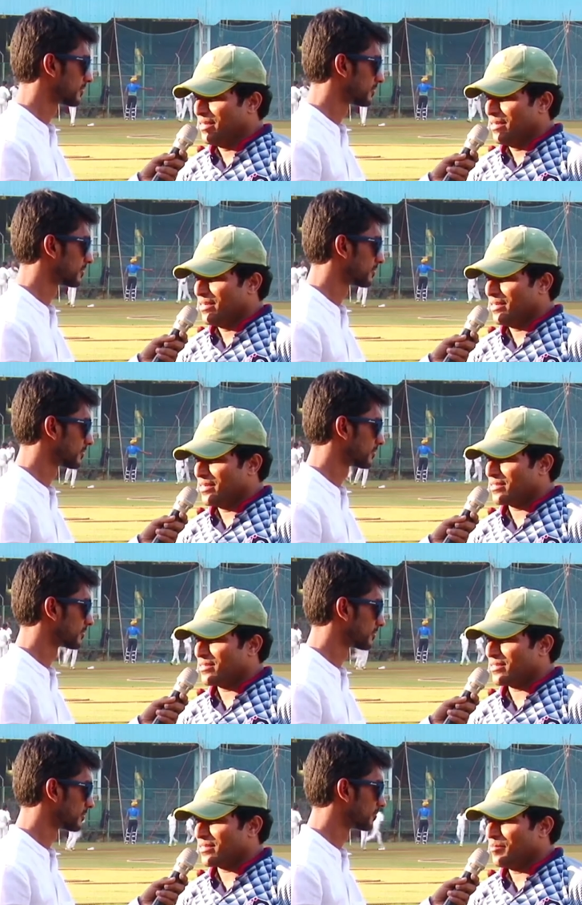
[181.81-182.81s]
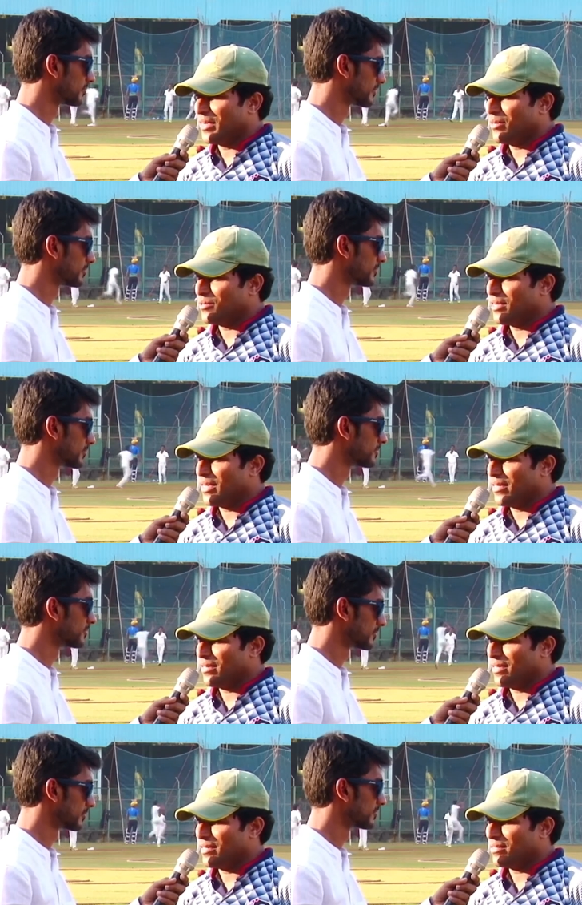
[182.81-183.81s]
Speaker 1: youngsters coming into the line
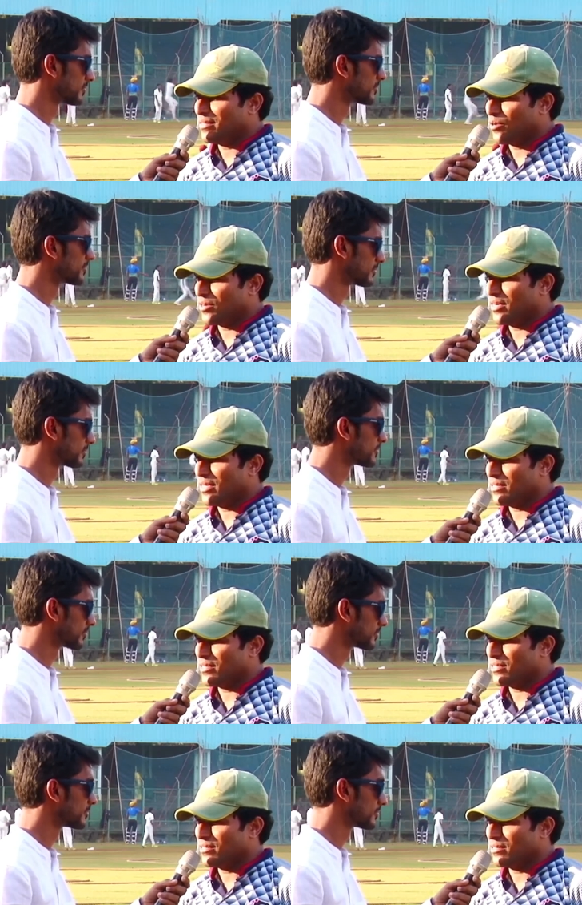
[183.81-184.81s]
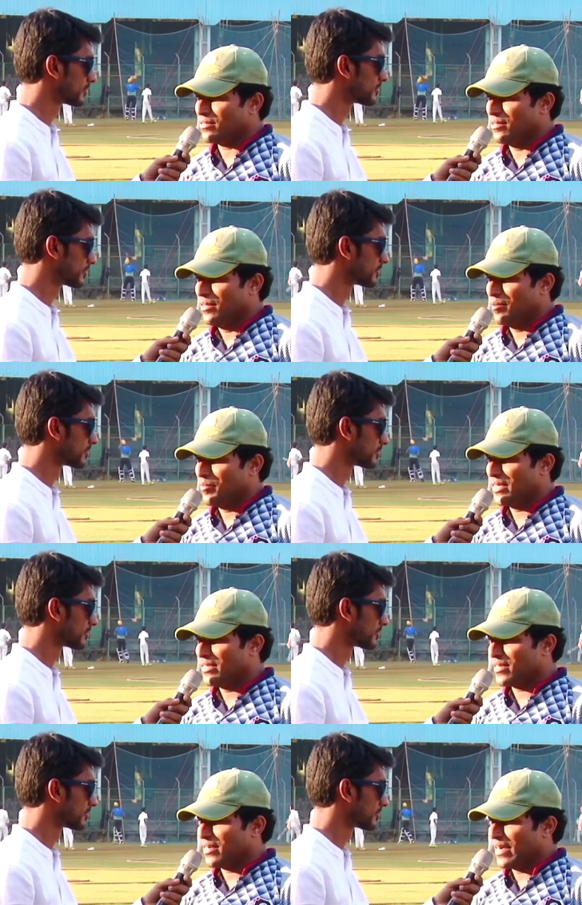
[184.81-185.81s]
like other organizations, but these are
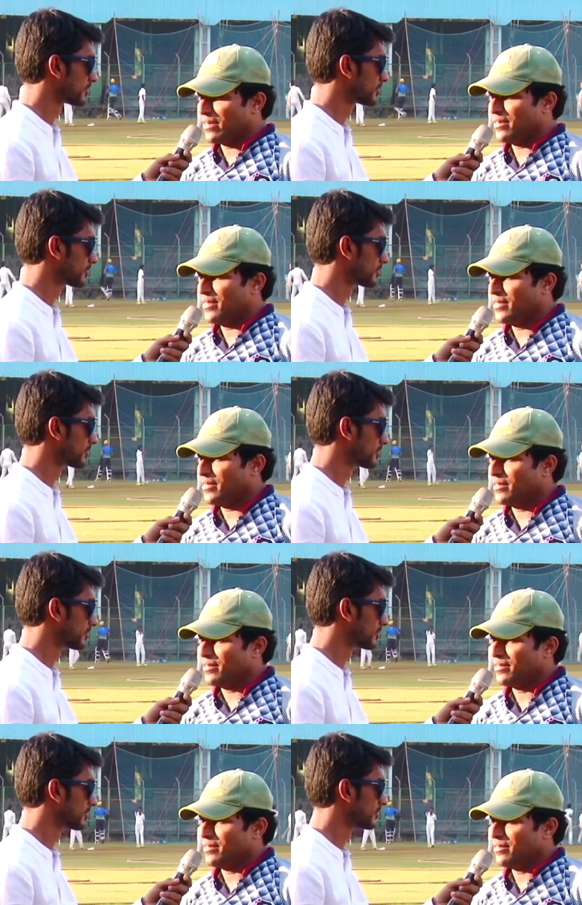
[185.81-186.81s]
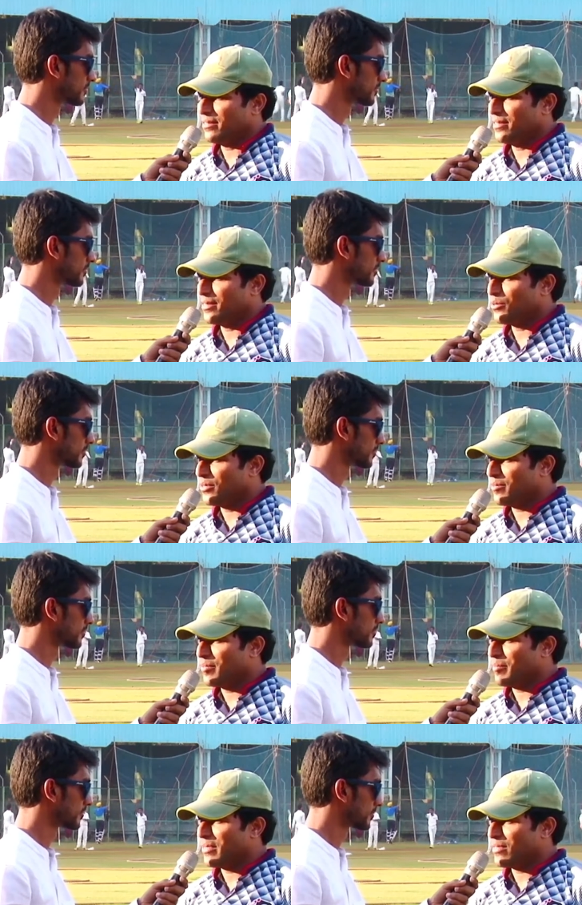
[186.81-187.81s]
laterally uh, recruited
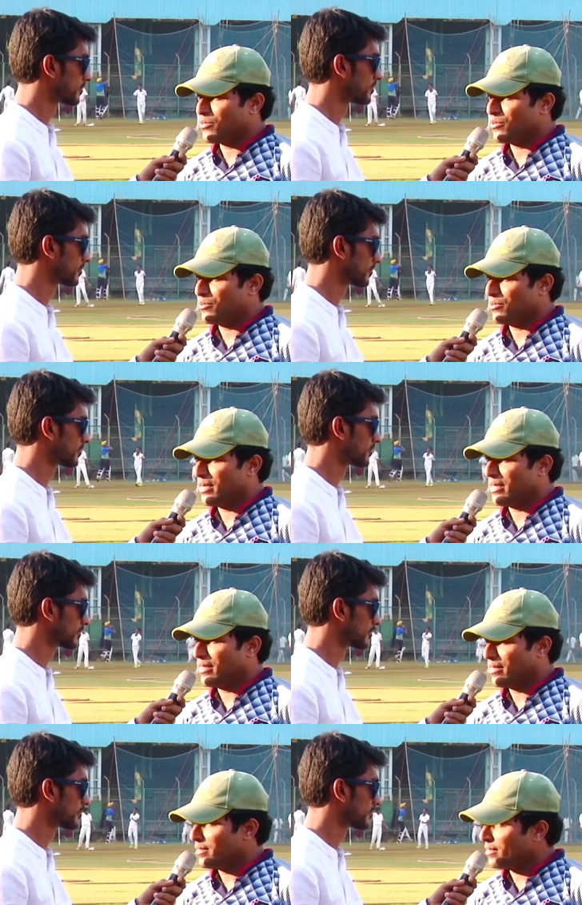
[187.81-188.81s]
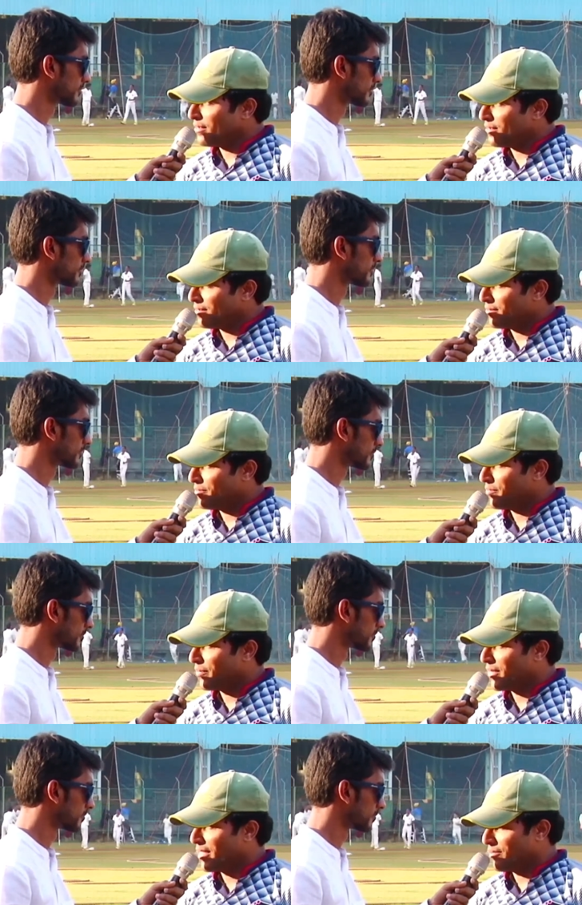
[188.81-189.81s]
people. So I think uh, they
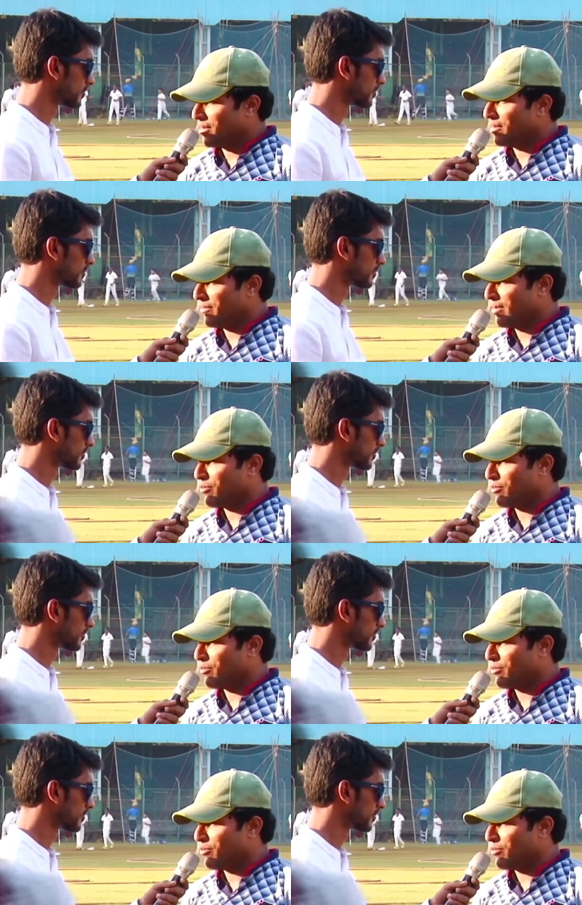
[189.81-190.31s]
have done well for